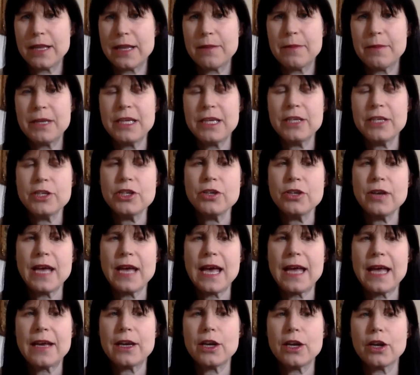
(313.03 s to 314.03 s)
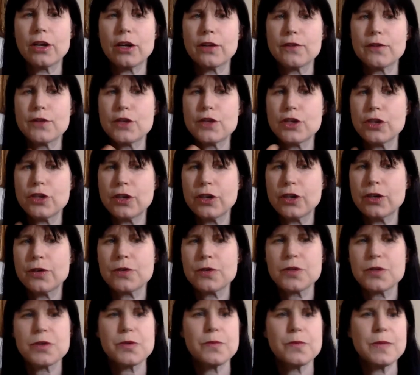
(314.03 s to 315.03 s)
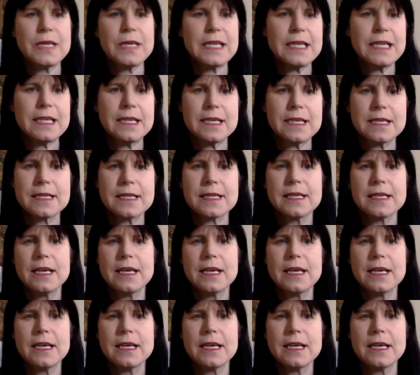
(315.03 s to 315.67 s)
The minute you add a lot of sugar or sweetness